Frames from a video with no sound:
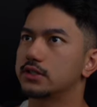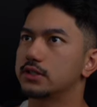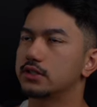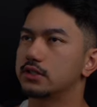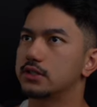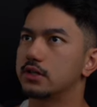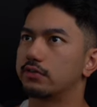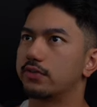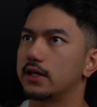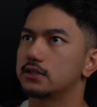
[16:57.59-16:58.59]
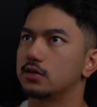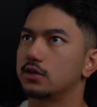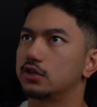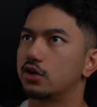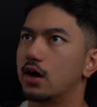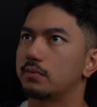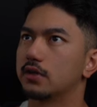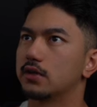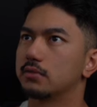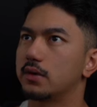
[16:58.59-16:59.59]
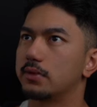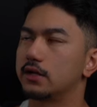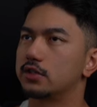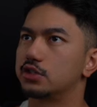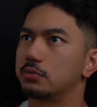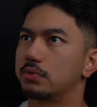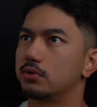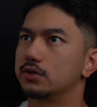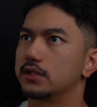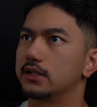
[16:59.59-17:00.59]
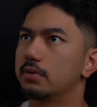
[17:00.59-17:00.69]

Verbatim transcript: As you can see, your fat slowly drop, maybe increase your protein.